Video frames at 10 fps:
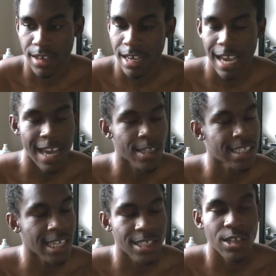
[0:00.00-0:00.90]
I, I
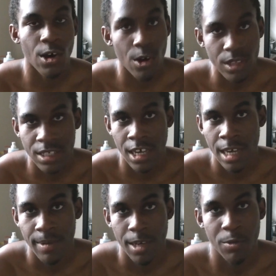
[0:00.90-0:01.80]
say this all the
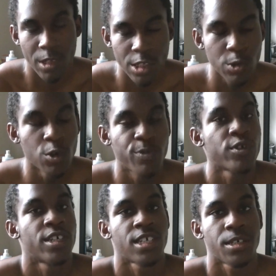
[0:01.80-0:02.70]
time. I really do
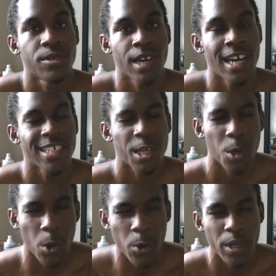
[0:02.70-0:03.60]
appreciate you guys.
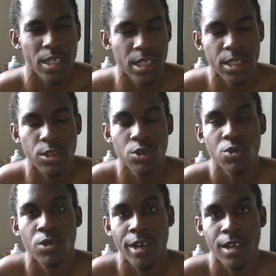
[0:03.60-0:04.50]
I always listen to
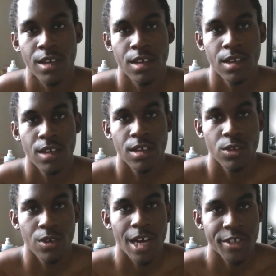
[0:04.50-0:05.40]
what
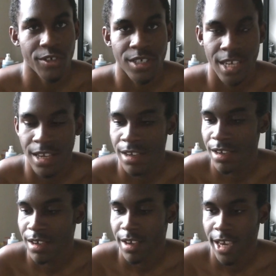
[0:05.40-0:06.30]
you guys are saying
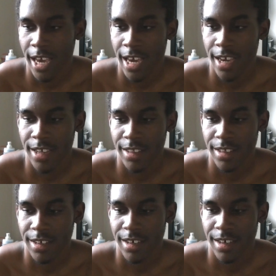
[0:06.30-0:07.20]
and
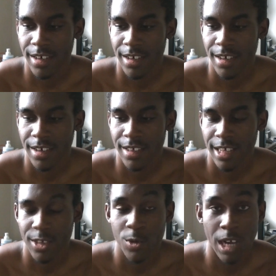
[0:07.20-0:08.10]

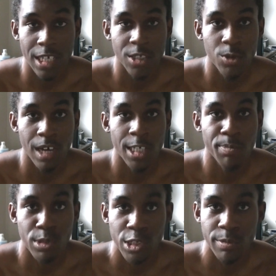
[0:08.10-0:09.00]
like you guys you
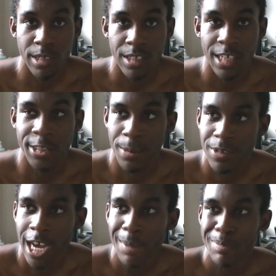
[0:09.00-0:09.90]
guys push me like
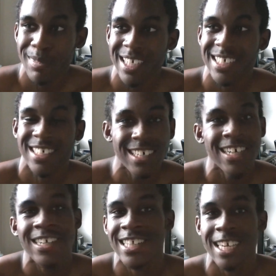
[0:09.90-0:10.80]
sometimes i'm like
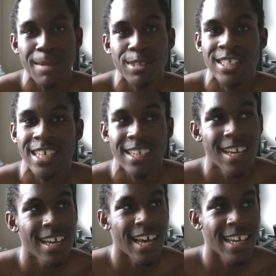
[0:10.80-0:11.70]
oh like i'm just like
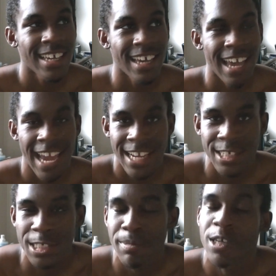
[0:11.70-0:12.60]
i get
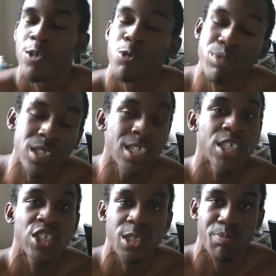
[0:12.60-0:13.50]
anxious i'm like yo
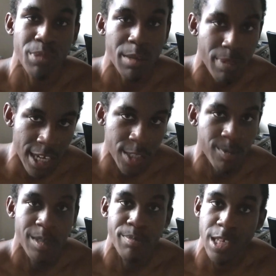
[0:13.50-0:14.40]
please just be
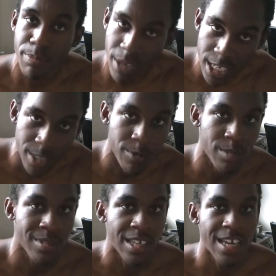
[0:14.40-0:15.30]
patient with me be patient
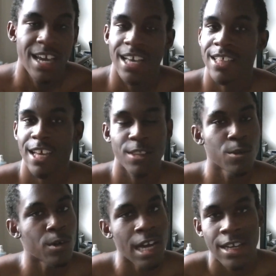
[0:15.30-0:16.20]
with me and i
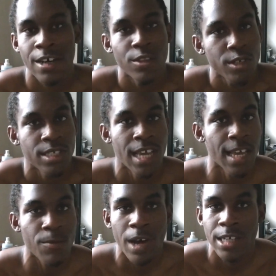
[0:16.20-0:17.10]
know i
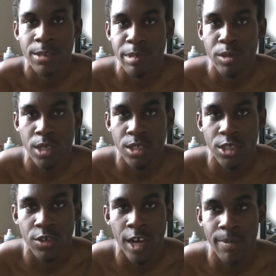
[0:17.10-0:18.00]
understand why some people
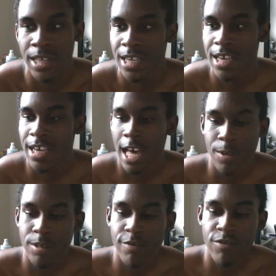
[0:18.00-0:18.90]
unsubscribe like
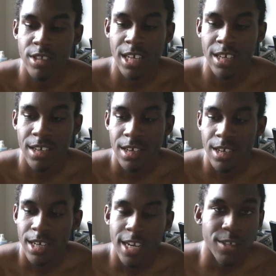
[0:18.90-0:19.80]
i don't even feel like
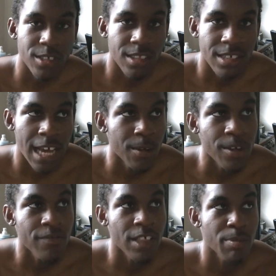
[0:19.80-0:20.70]
here's the th i
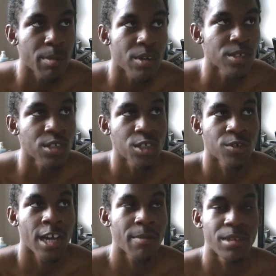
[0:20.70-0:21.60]
don't even feel like people
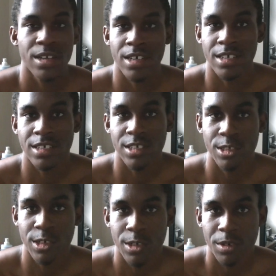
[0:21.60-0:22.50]
unsubscribe because
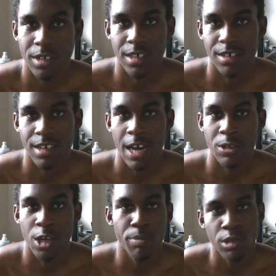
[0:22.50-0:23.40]
you know I
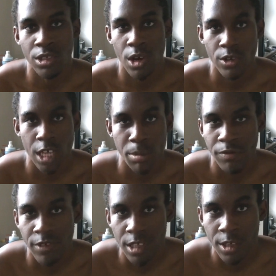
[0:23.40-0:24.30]
was uploading other type
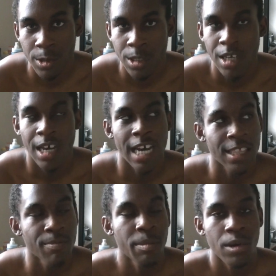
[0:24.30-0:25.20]
of videos. I
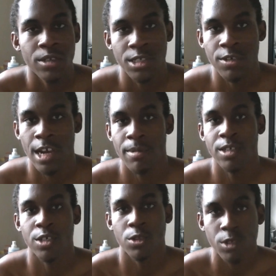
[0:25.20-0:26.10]
think people unsubscribe
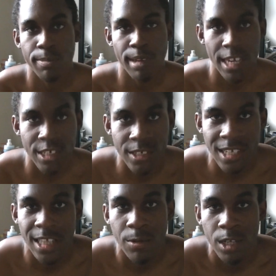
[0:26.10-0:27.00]
because they're losing
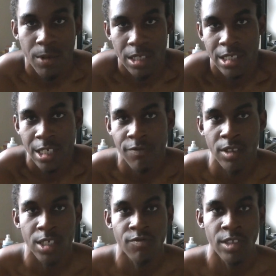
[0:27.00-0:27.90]
patience and they really want to see
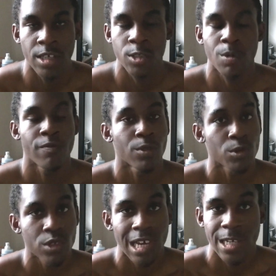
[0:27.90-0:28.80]
fitness videos. But for
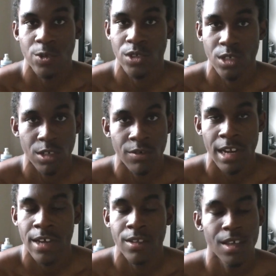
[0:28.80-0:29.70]
those of you guys who stuck
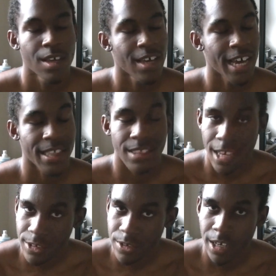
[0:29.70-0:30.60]
around, I
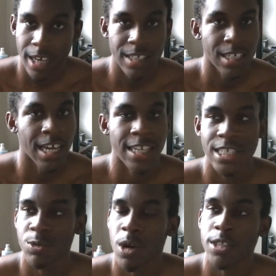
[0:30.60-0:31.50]
thank you guys. Like, I
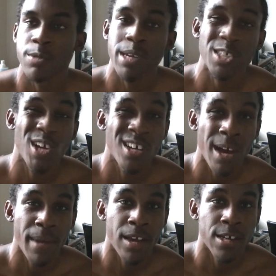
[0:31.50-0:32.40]
just want to make sure I
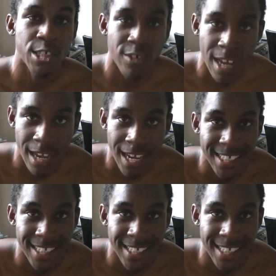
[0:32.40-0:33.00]
got back on track.